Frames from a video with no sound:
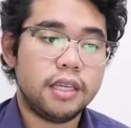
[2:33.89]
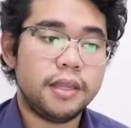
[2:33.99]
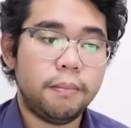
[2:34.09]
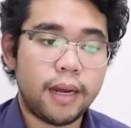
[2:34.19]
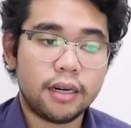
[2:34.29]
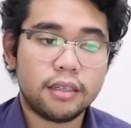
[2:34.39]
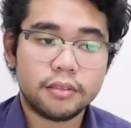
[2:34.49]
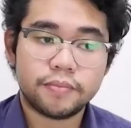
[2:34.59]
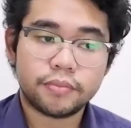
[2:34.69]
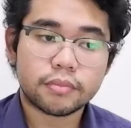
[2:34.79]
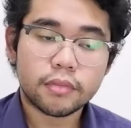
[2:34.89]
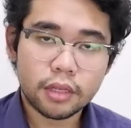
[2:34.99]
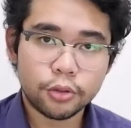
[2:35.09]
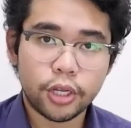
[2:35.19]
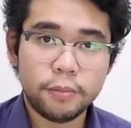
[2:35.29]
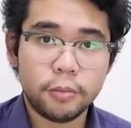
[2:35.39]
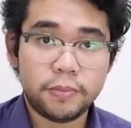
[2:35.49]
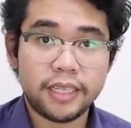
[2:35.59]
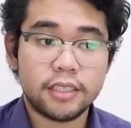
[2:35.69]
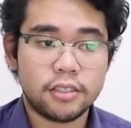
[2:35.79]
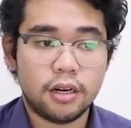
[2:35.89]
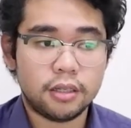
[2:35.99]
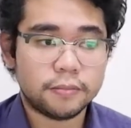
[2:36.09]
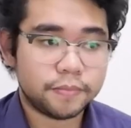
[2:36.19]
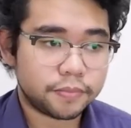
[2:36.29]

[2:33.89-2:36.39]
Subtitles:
the back to help you play the song.